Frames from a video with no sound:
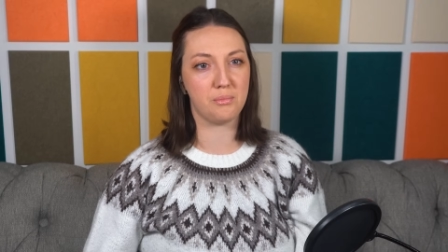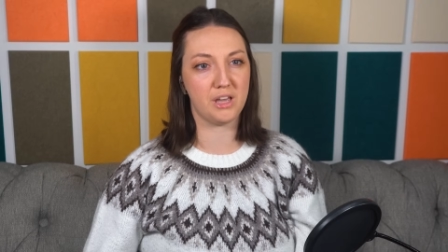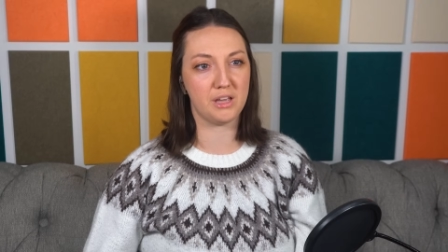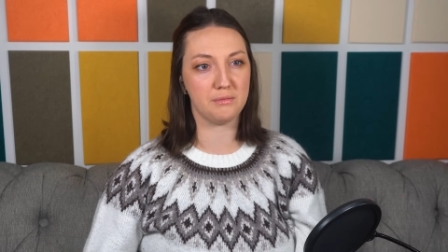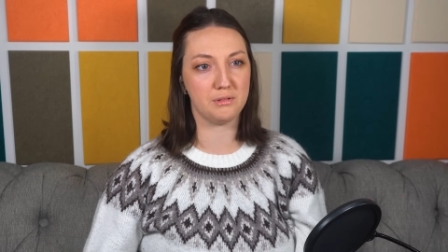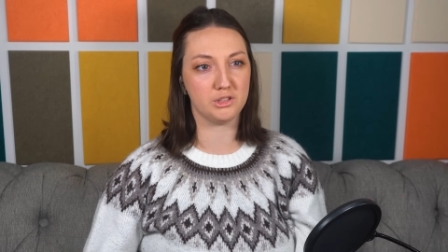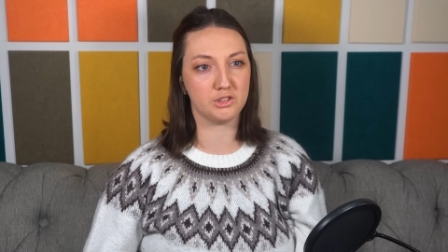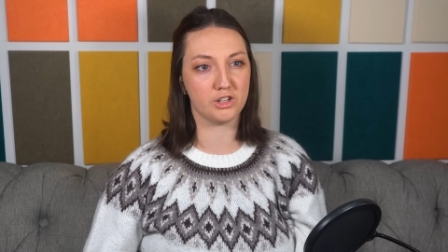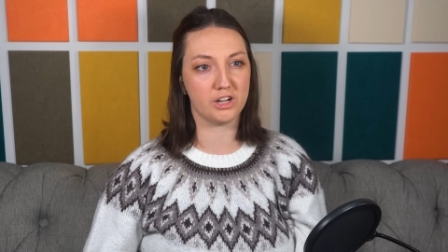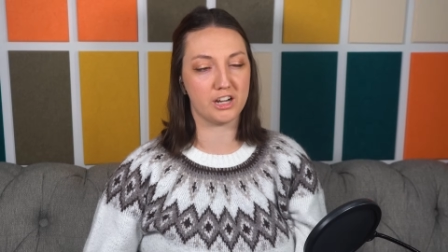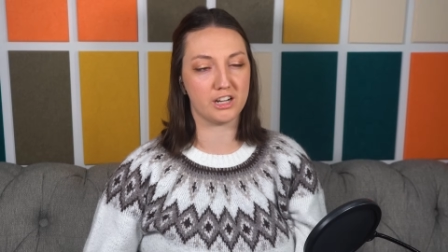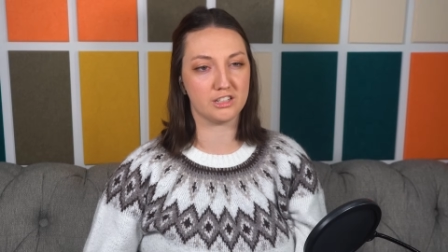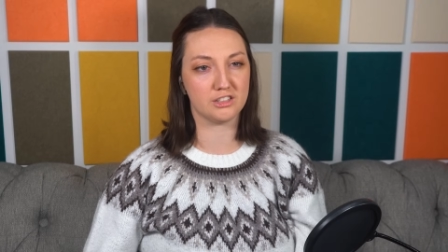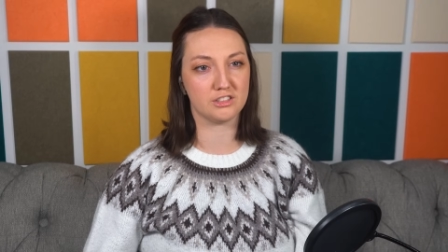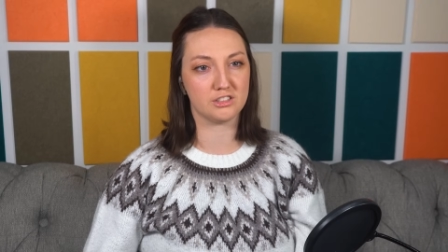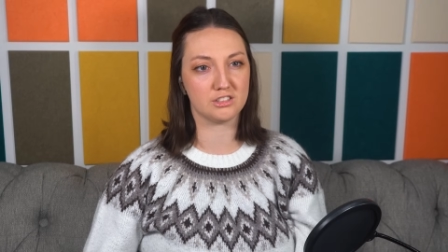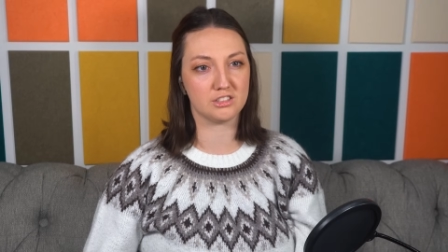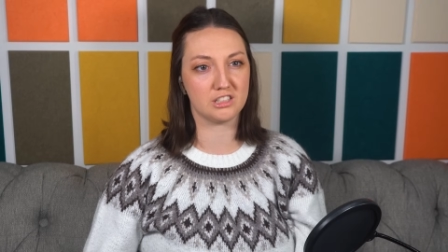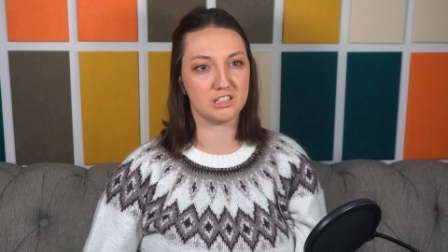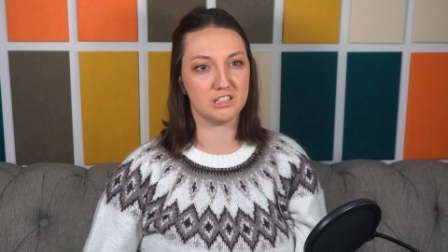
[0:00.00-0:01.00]
baby dragons
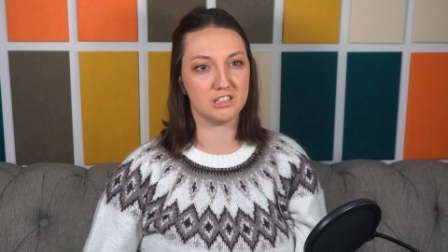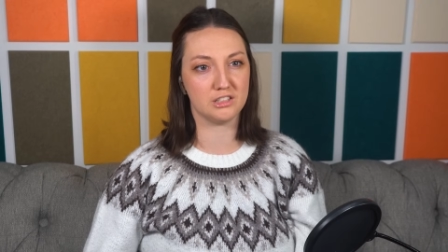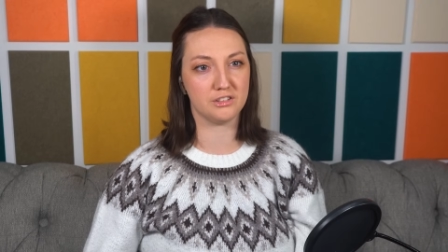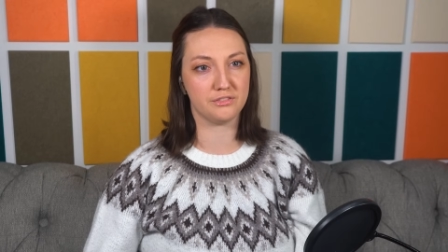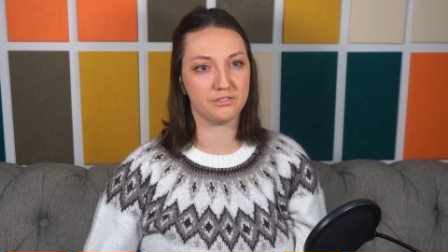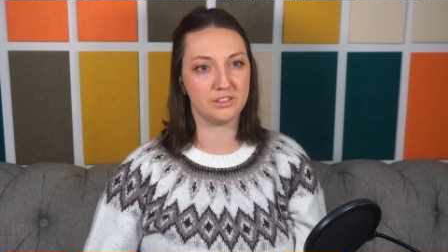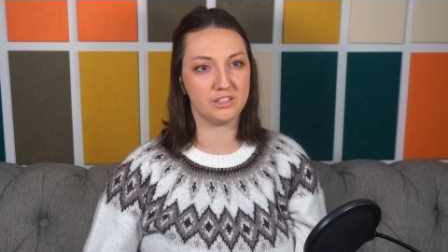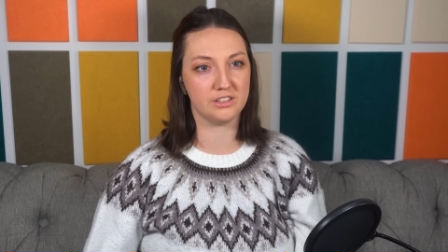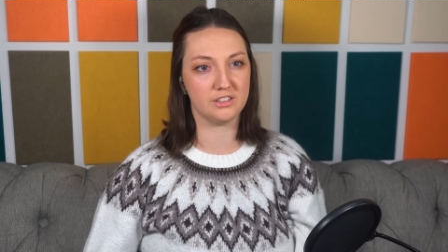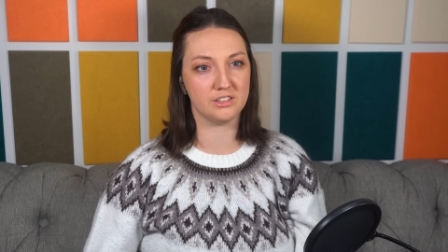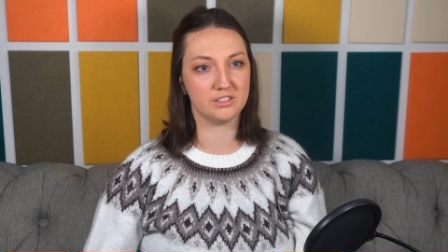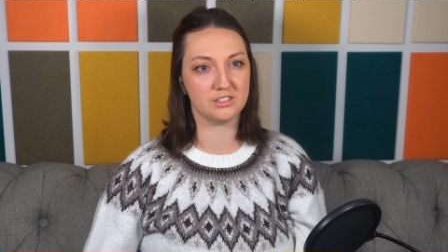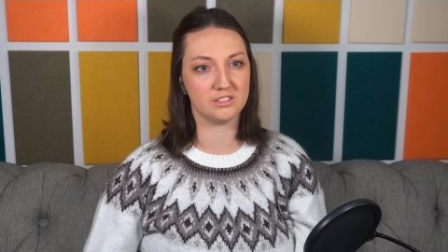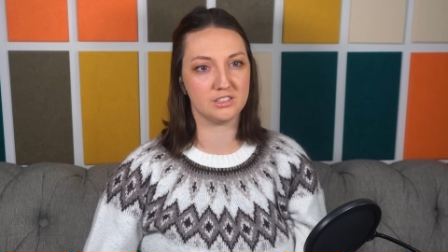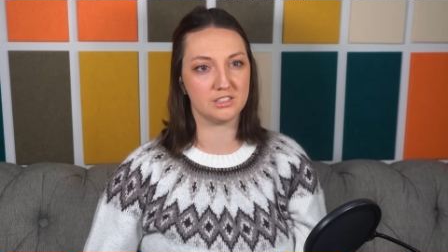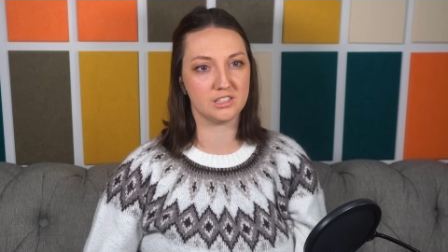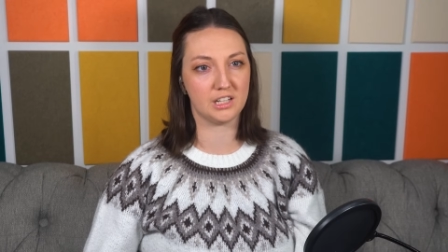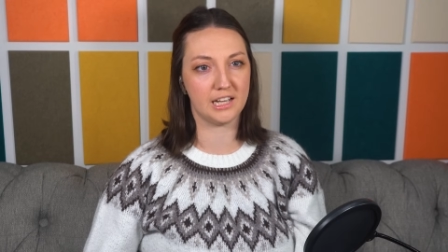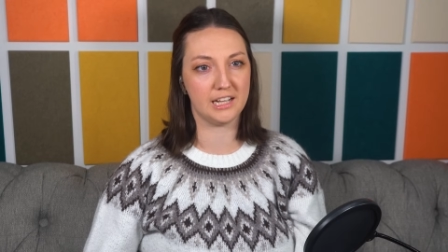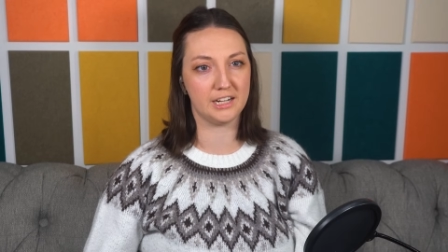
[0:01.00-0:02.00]
is gonna defeat this
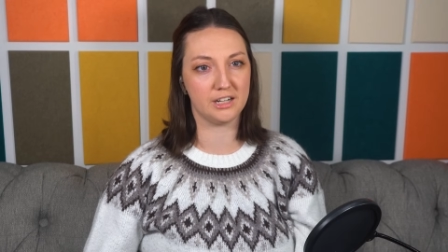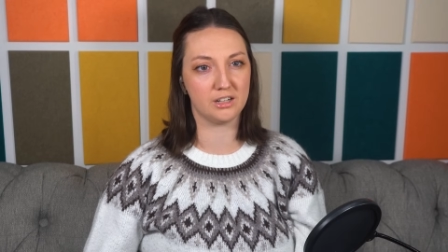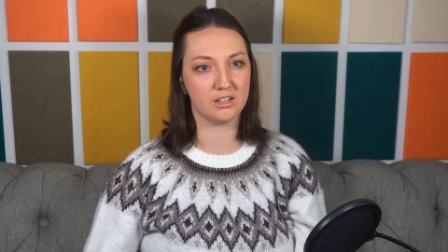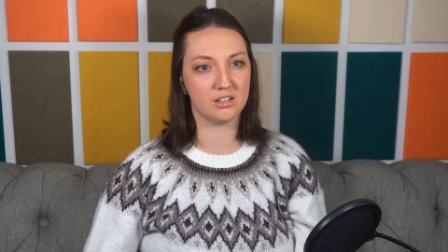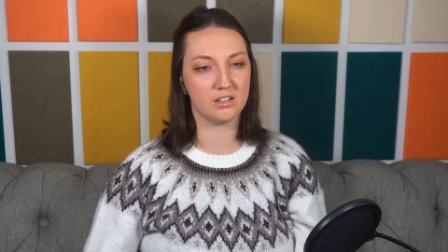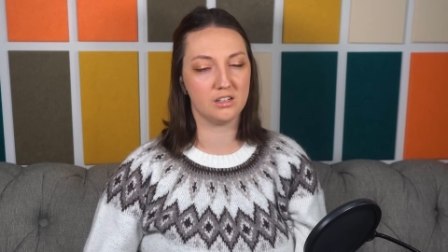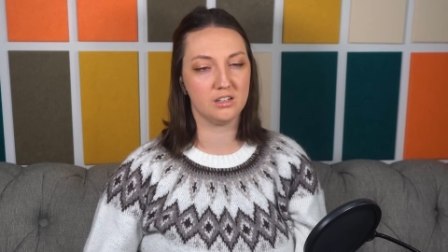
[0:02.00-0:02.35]
entire...